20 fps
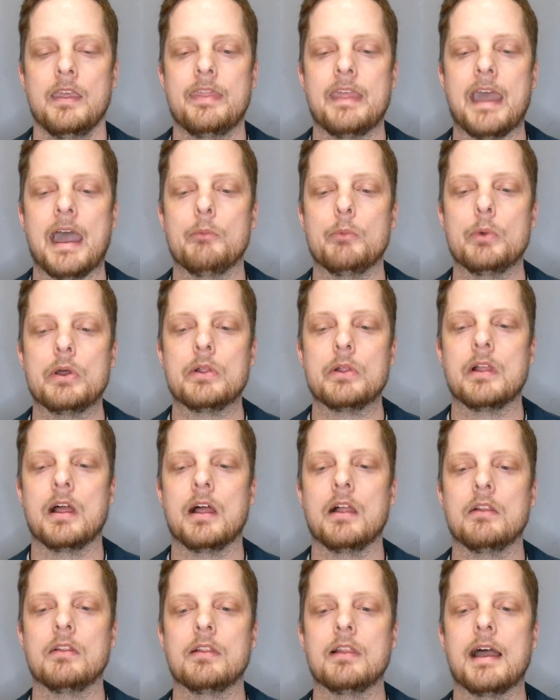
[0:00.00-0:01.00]
that will
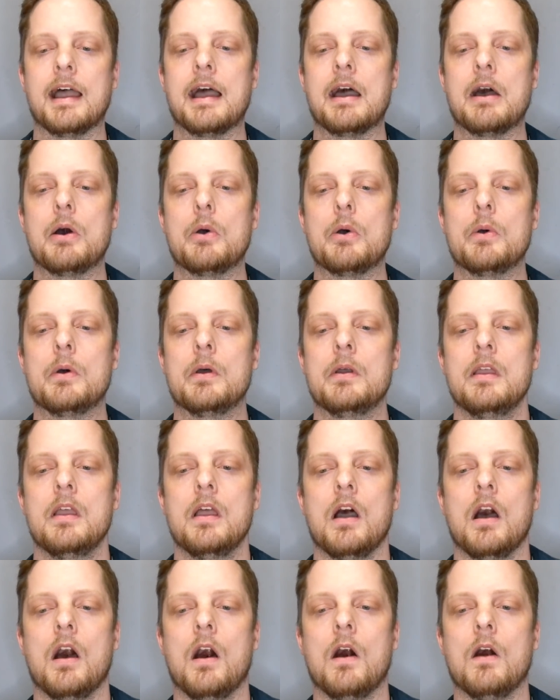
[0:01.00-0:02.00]
allow
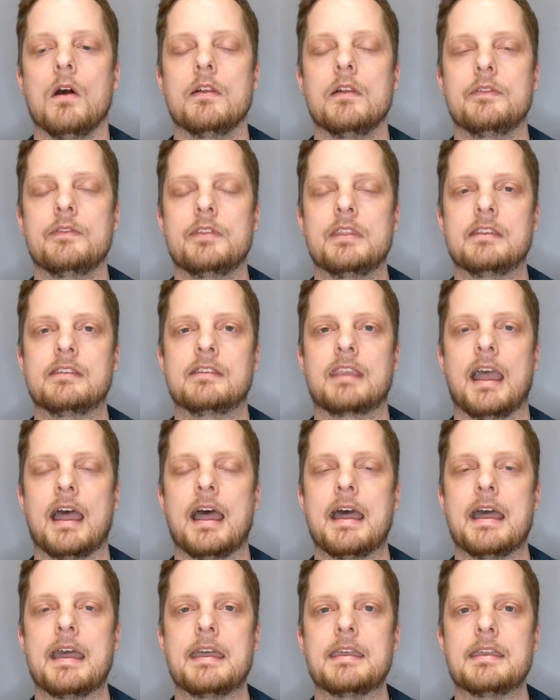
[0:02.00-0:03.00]
all of these
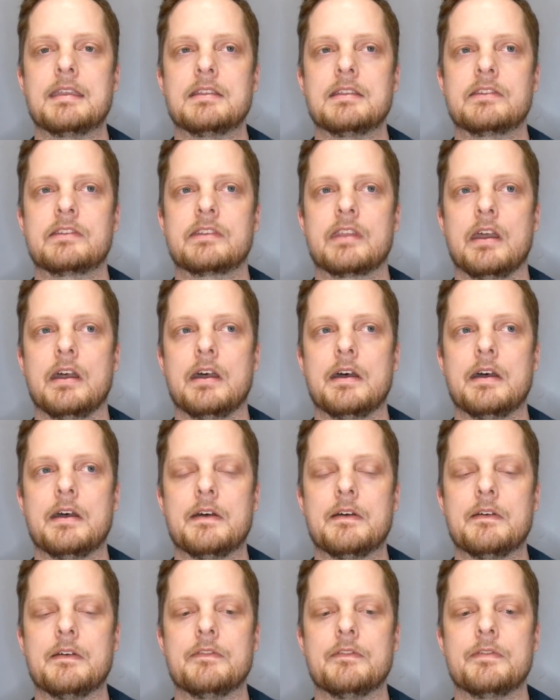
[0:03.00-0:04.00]
kinds
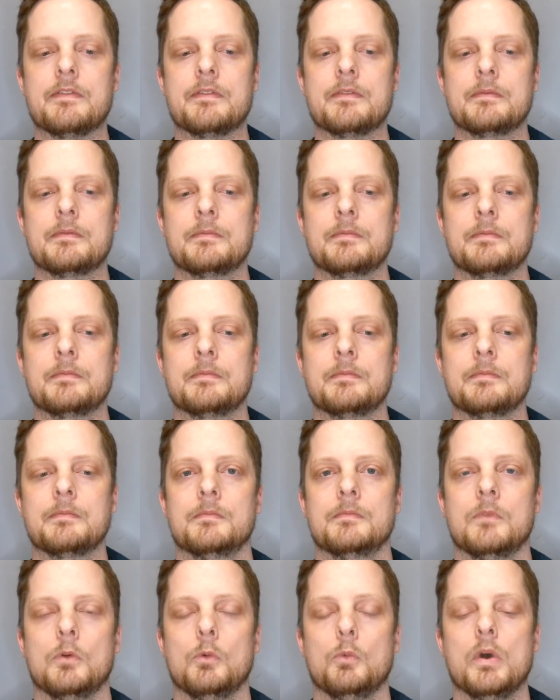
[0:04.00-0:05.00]
of
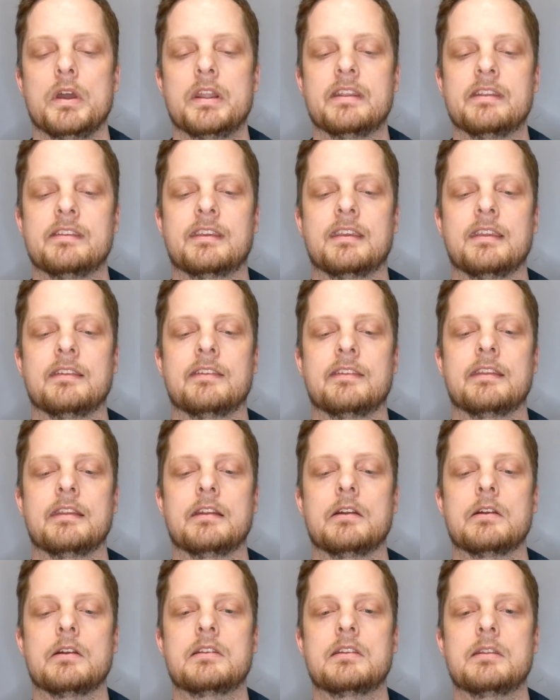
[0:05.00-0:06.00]
what is
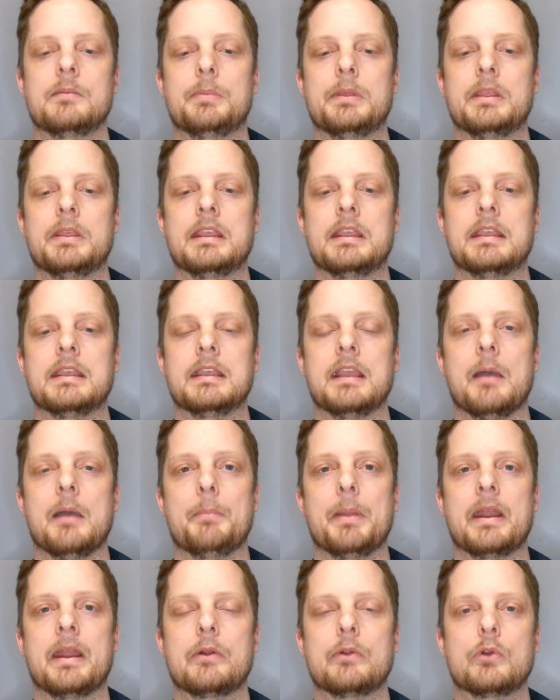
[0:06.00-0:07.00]
considered to be a
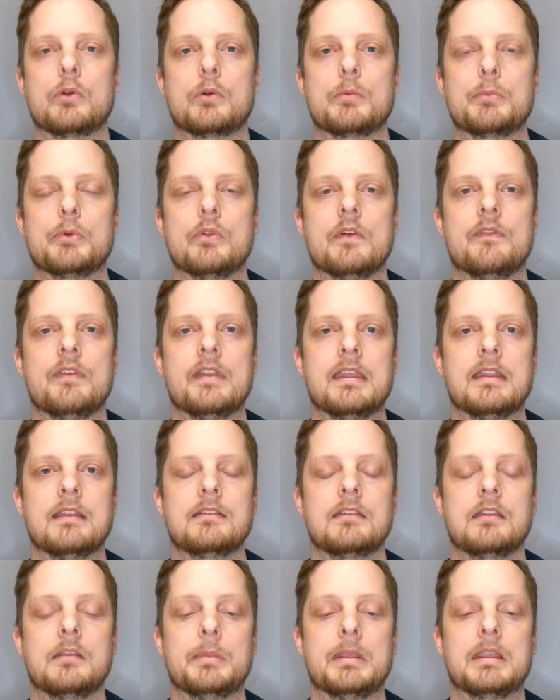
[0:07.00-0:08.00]
paranormal
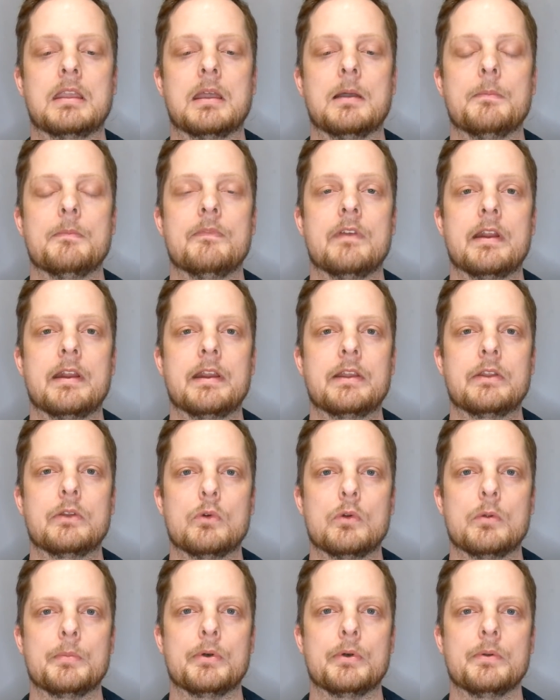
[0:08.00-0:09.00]
event to become very
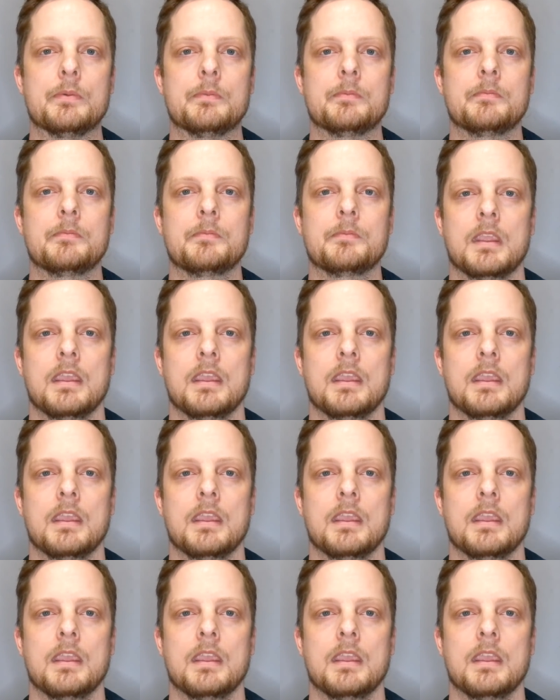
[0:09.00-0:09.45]
normal.